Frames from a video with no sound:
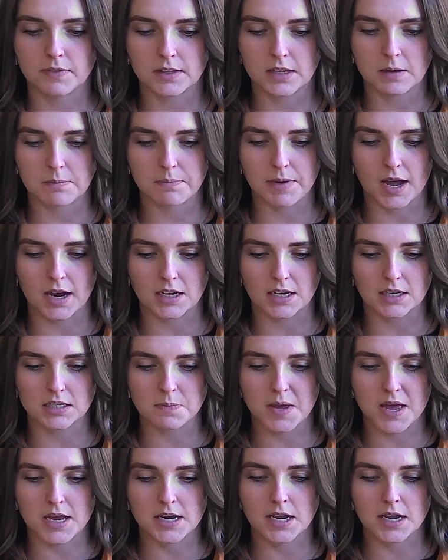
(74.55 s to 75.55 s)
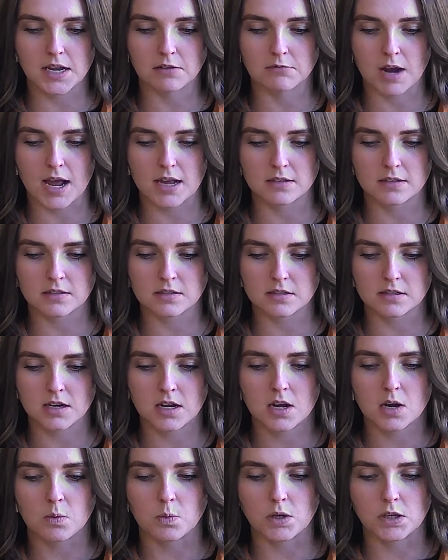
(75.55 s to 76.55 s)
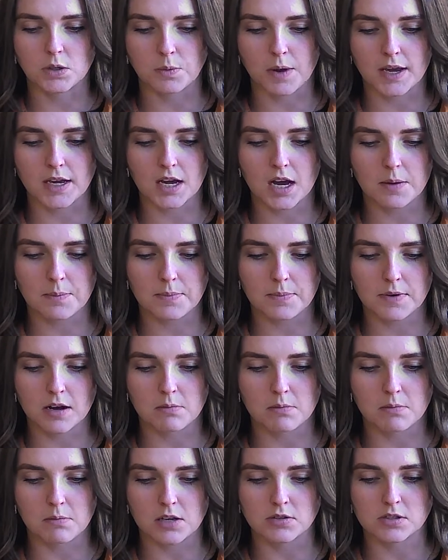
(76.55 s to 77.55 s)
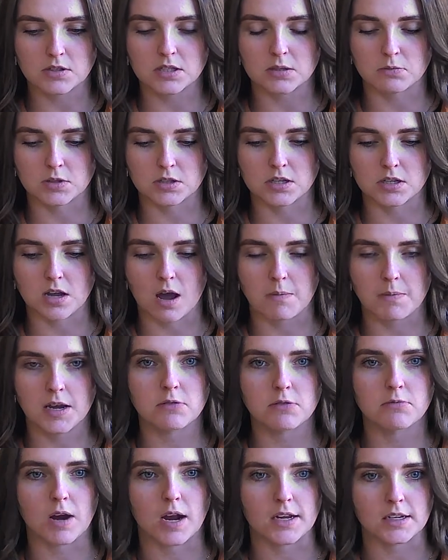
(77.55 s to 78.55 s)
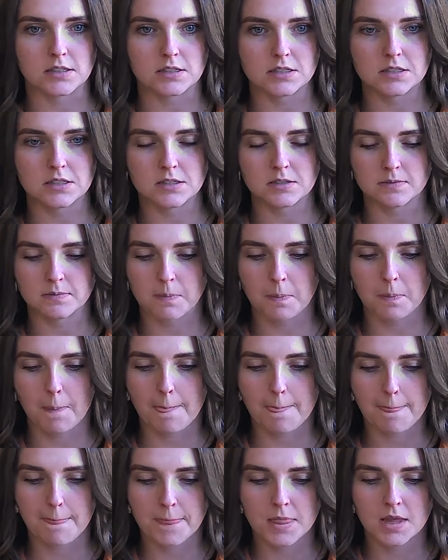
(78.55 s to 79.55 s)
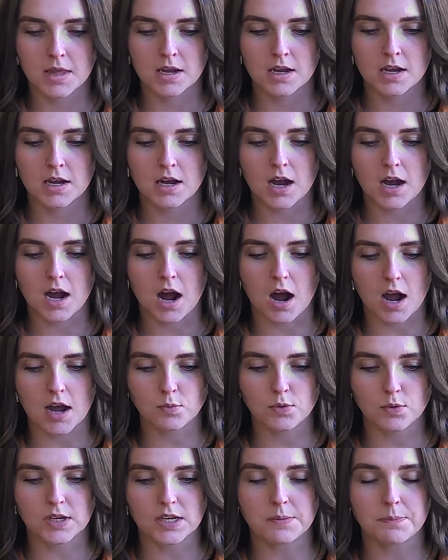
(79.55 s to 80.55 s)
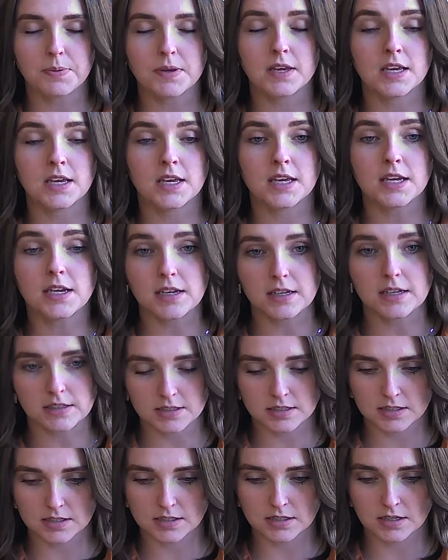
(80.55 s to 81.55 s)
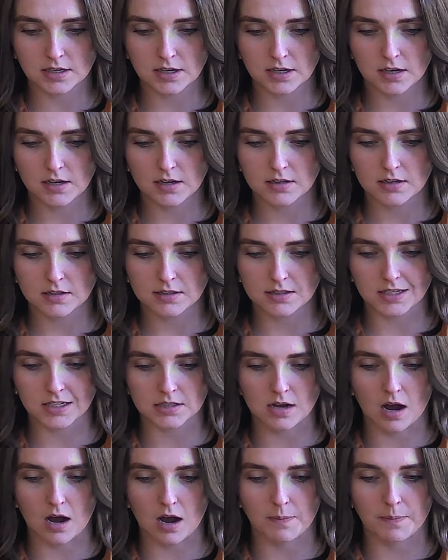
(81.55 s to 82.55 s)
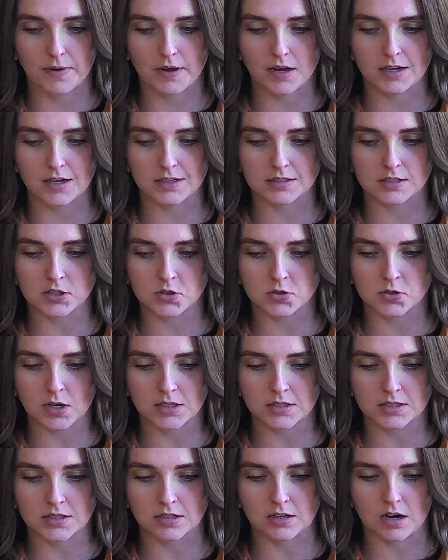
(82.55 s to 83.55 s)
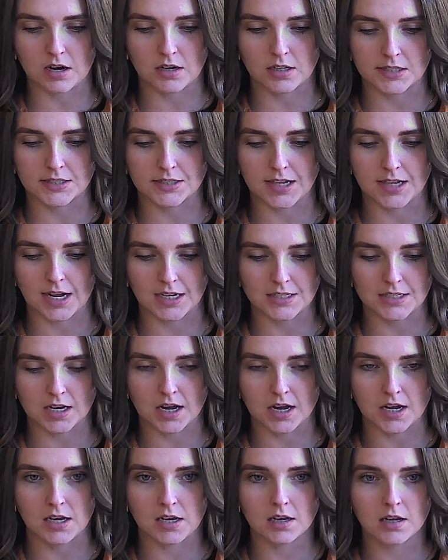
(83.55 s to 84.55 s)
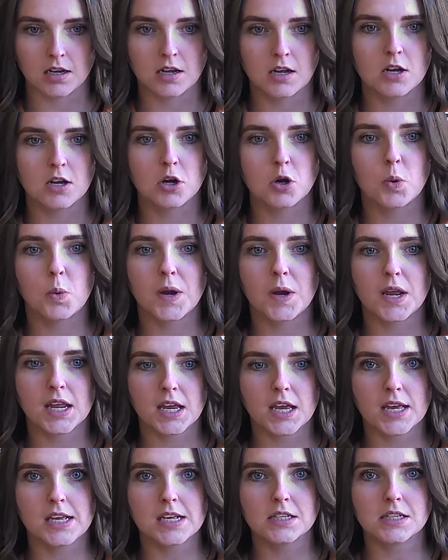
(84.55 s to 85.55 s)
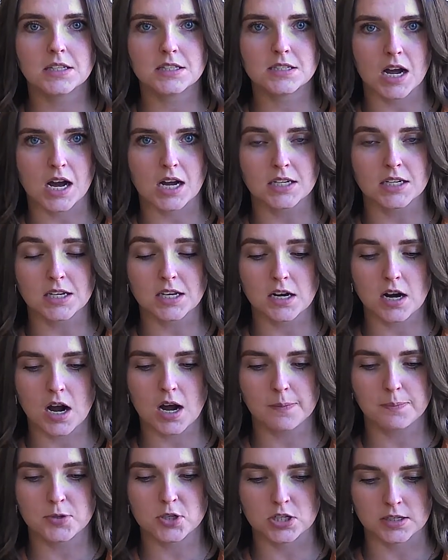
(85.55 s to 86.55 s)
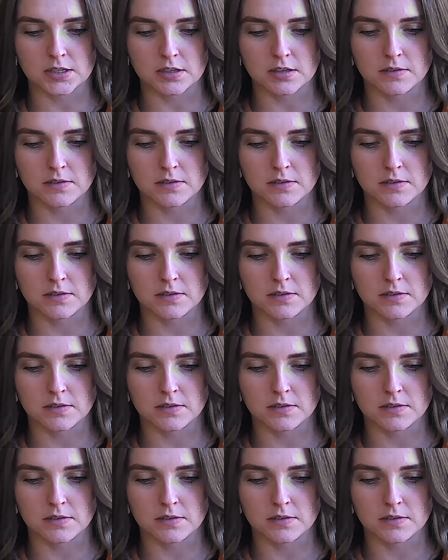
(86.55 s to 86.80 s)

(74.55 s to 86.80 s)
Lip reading: Get back into bed and rest. When you wake up, I'll make you some rasam and rice. I repeat, says Appa as he straightens the knot in his necktie. Quitting is not an option.